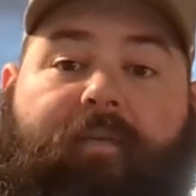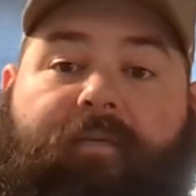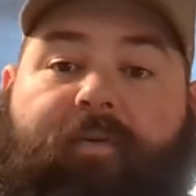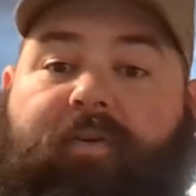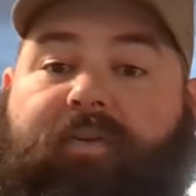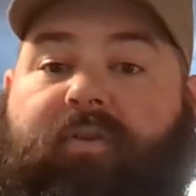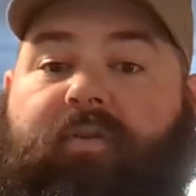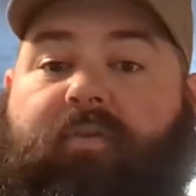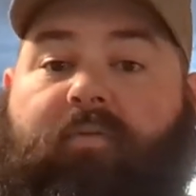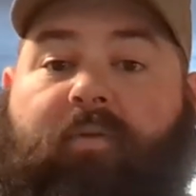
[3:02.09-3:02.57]
If
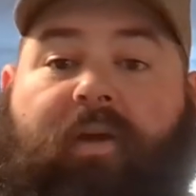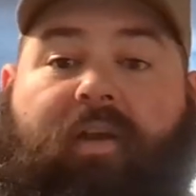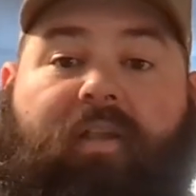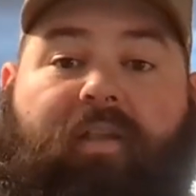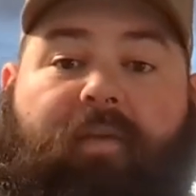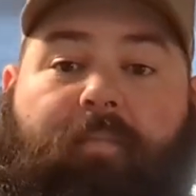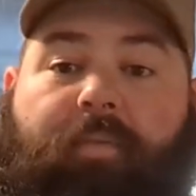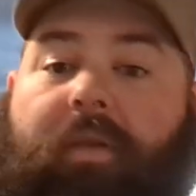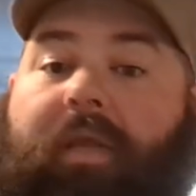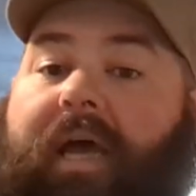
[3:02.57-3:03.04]
you're still
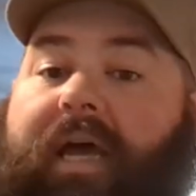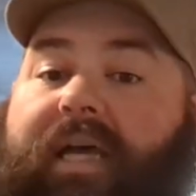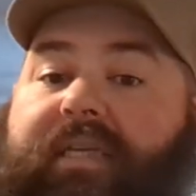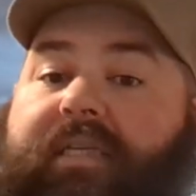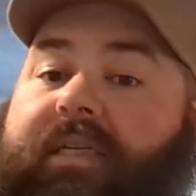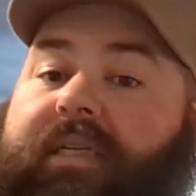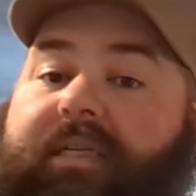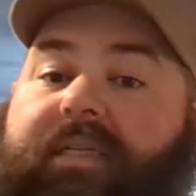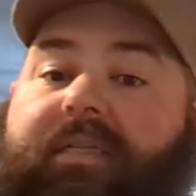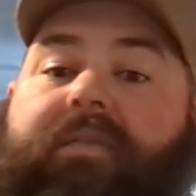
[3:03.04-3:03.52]
running the
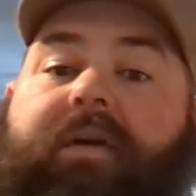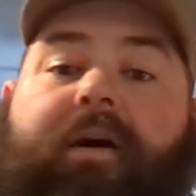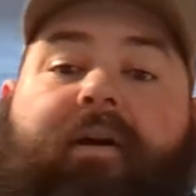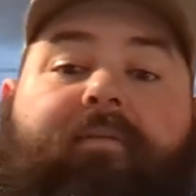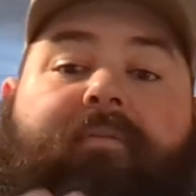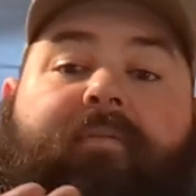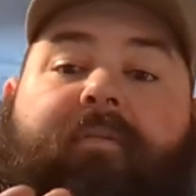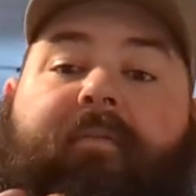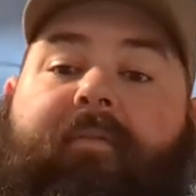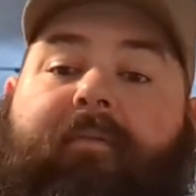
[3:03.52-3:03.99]
plastic
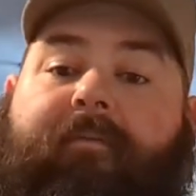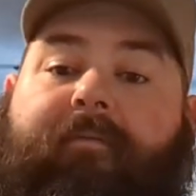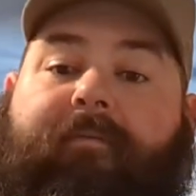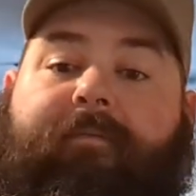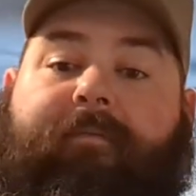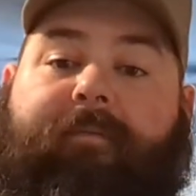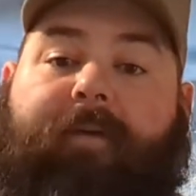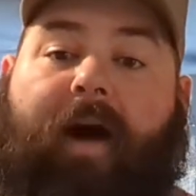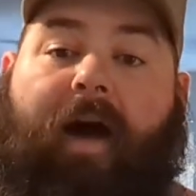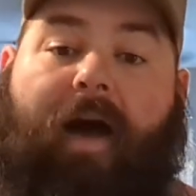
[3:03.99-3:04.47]
stuff,
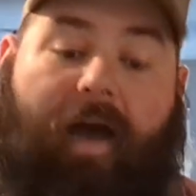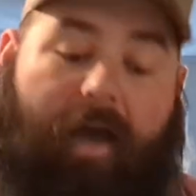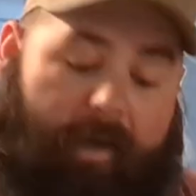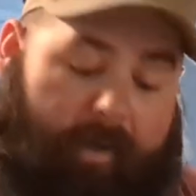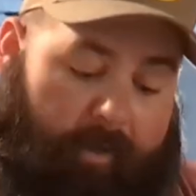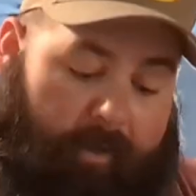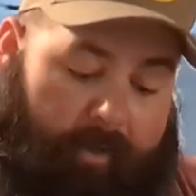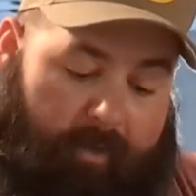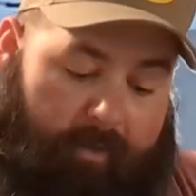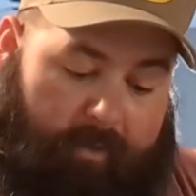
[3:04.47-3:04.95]

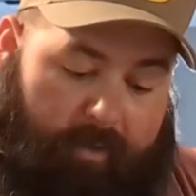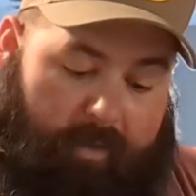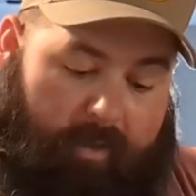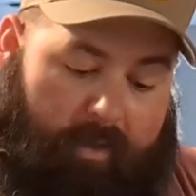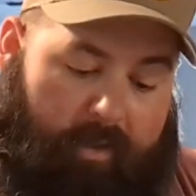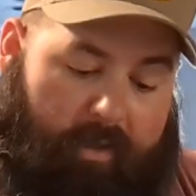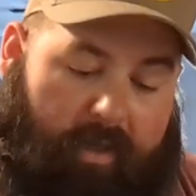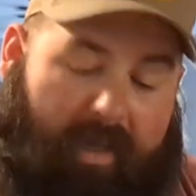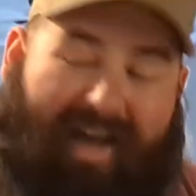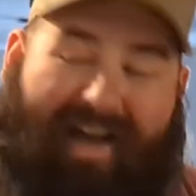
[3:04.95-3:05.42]
fine.
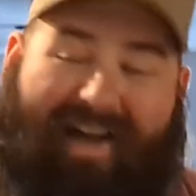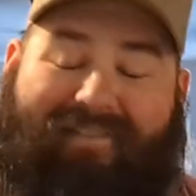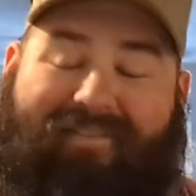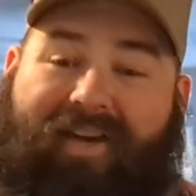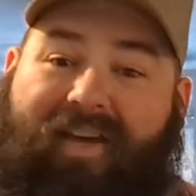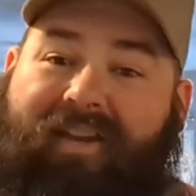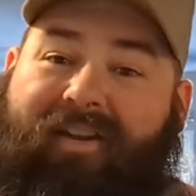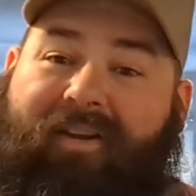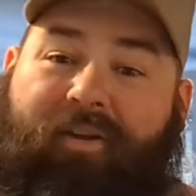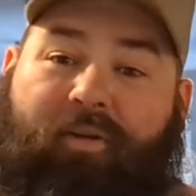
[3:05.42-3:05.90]
I've
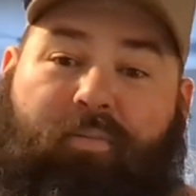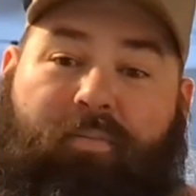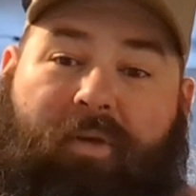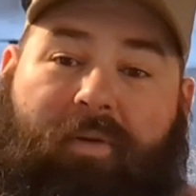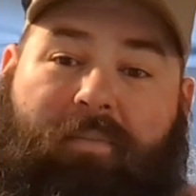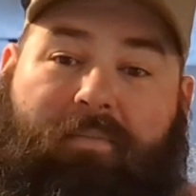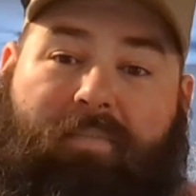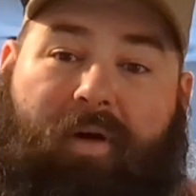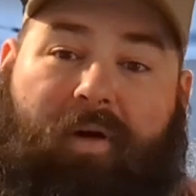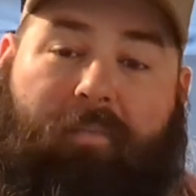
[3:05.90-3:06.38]
got an
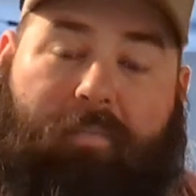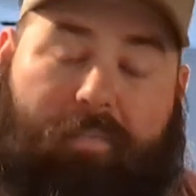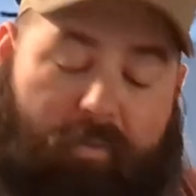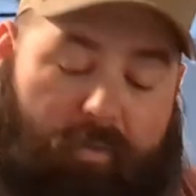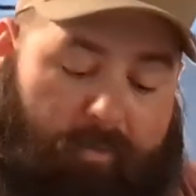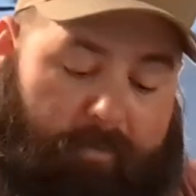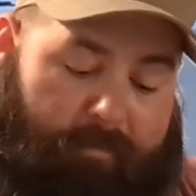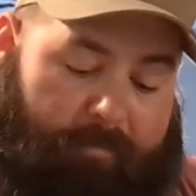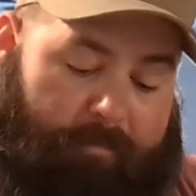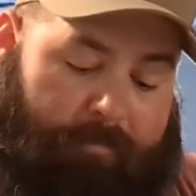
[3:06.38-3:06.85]
aluminum
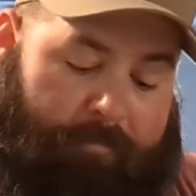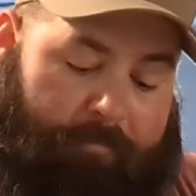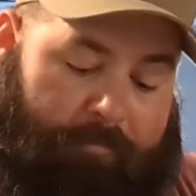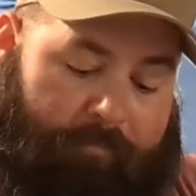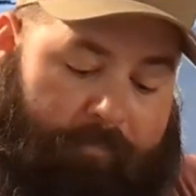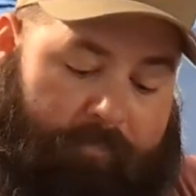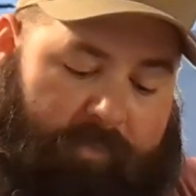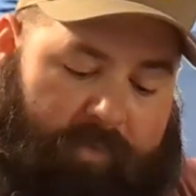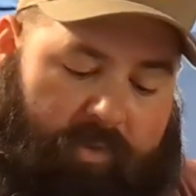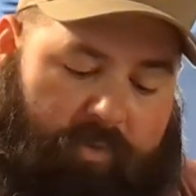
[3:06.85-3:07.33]
bumper
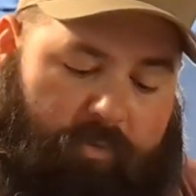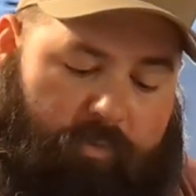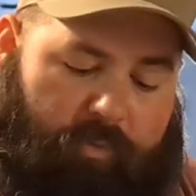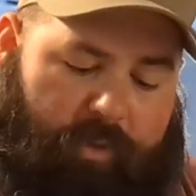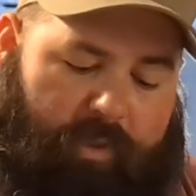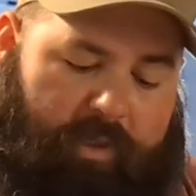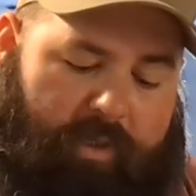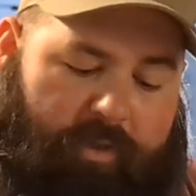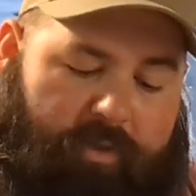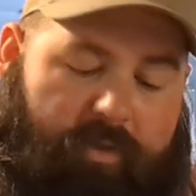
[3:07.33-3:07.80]

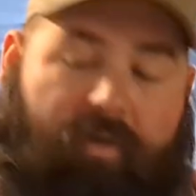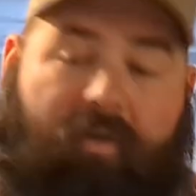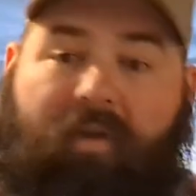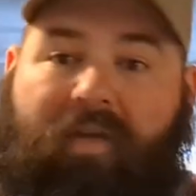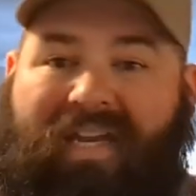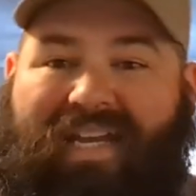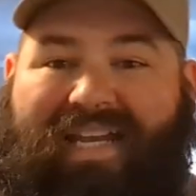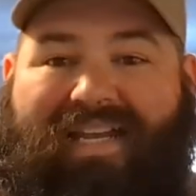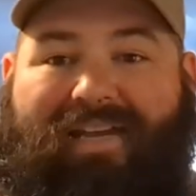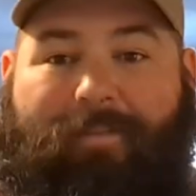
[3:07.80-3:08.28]
with
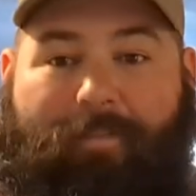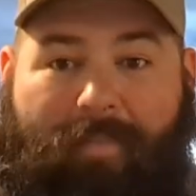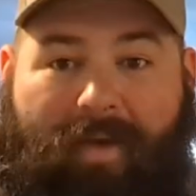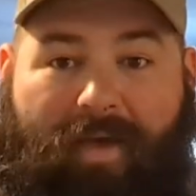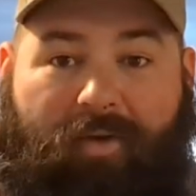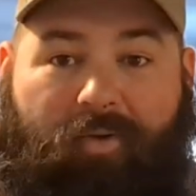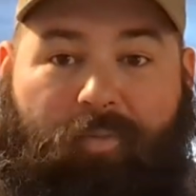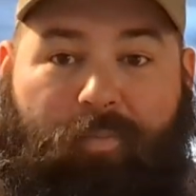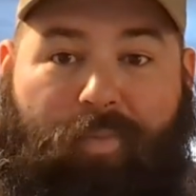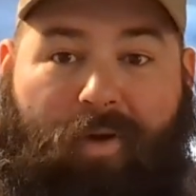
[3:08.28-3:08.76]

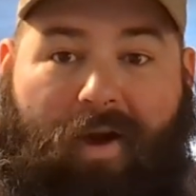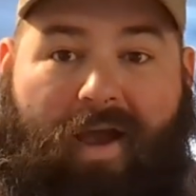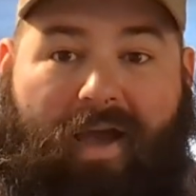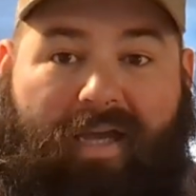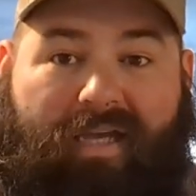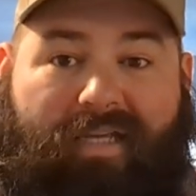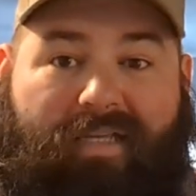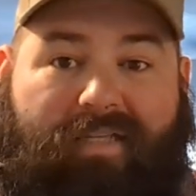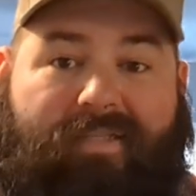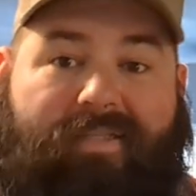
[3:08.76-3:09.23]
metal
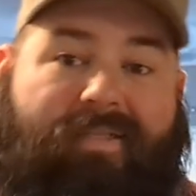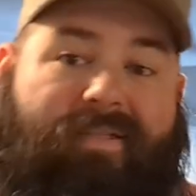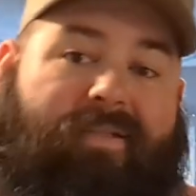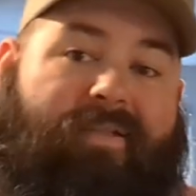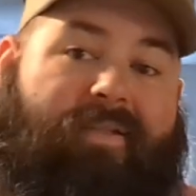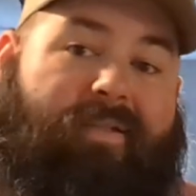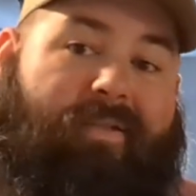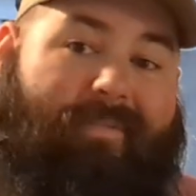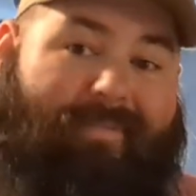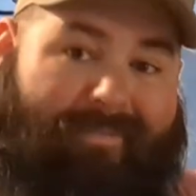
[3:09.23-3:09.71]
brackets.
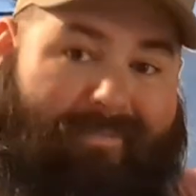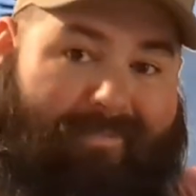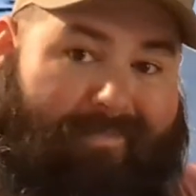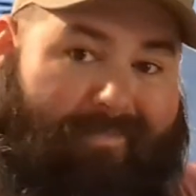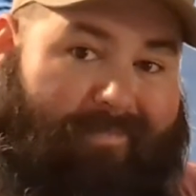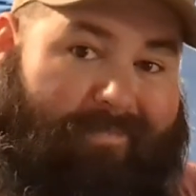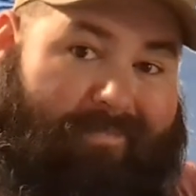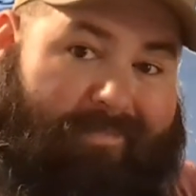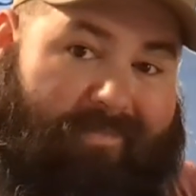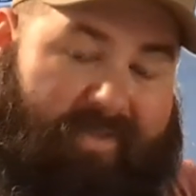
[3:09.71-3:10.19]

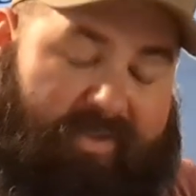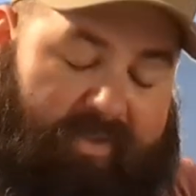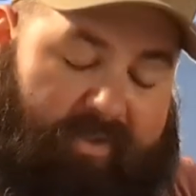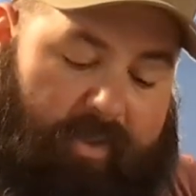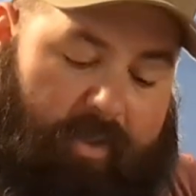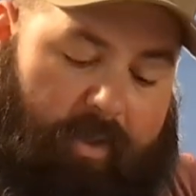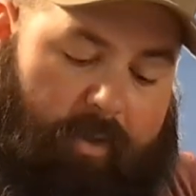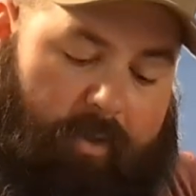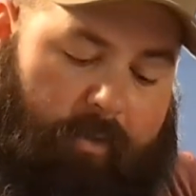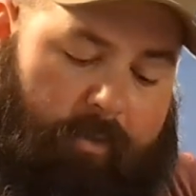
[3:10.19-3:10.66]

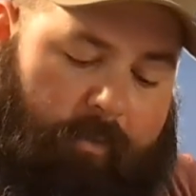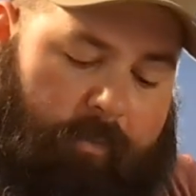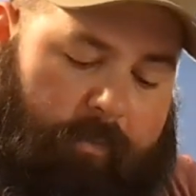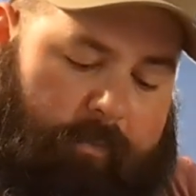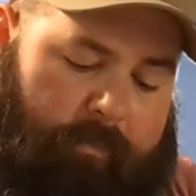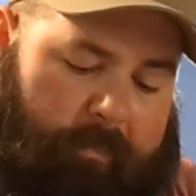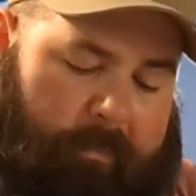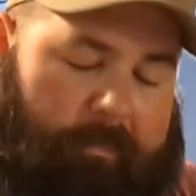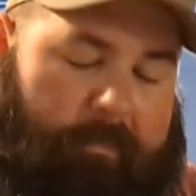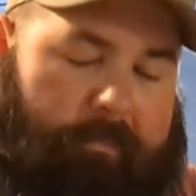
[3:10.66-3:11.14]
So,
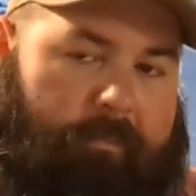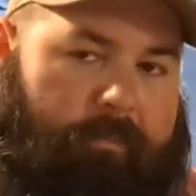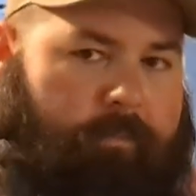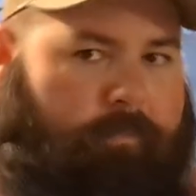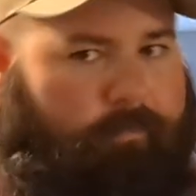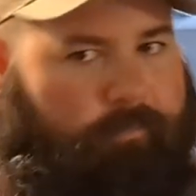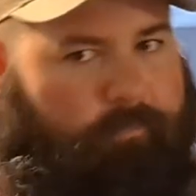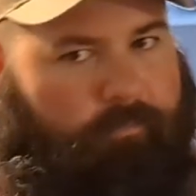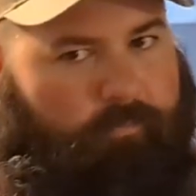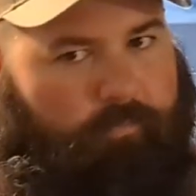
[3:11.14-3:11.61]

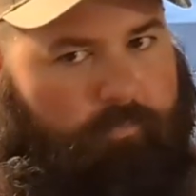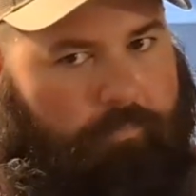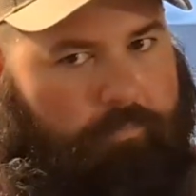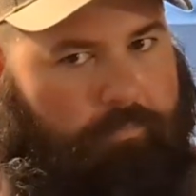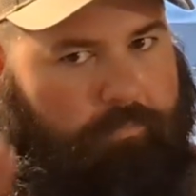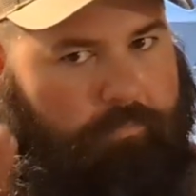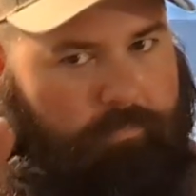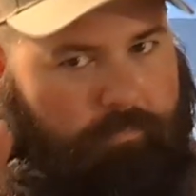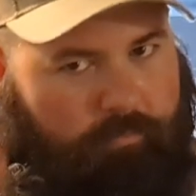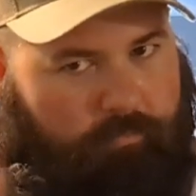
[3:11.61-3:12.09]

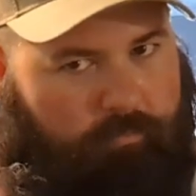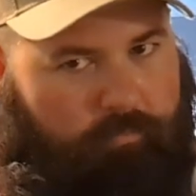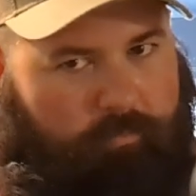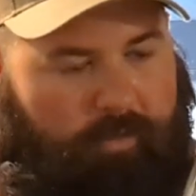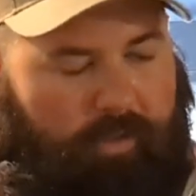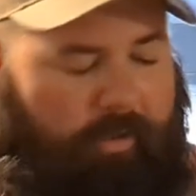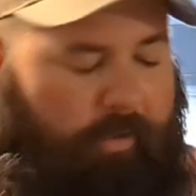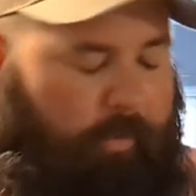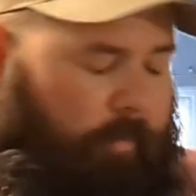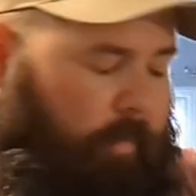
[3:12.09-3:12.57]

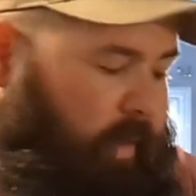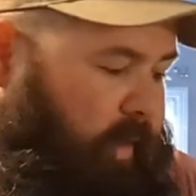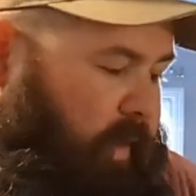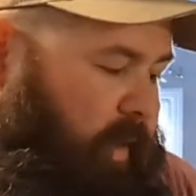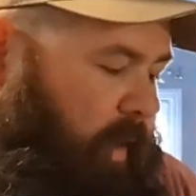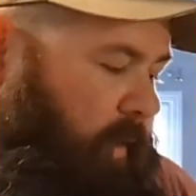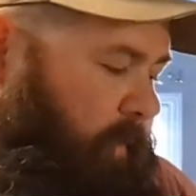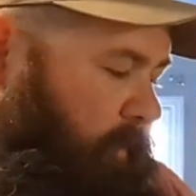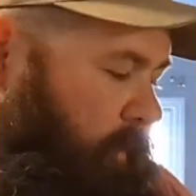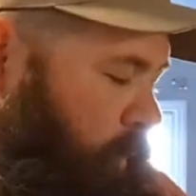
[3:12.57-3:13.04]
you know, be
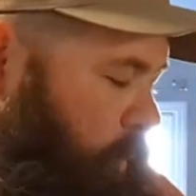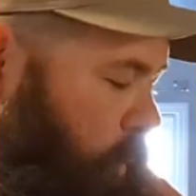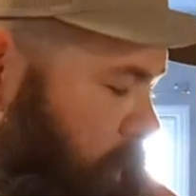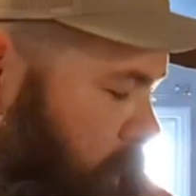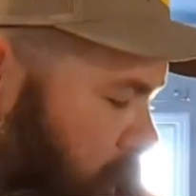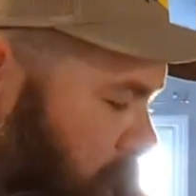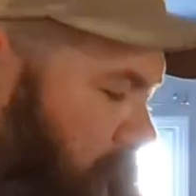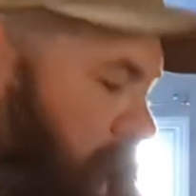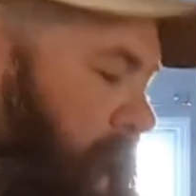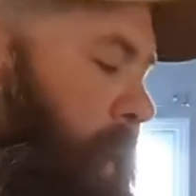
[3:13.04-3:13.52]
careful
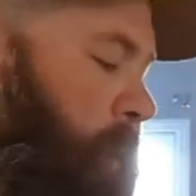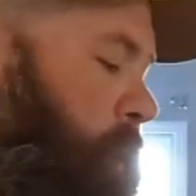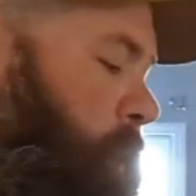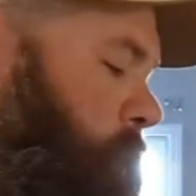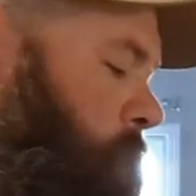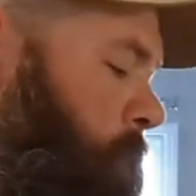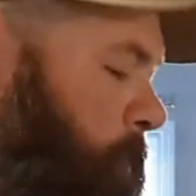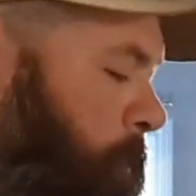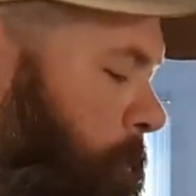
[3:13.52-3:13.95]
with that.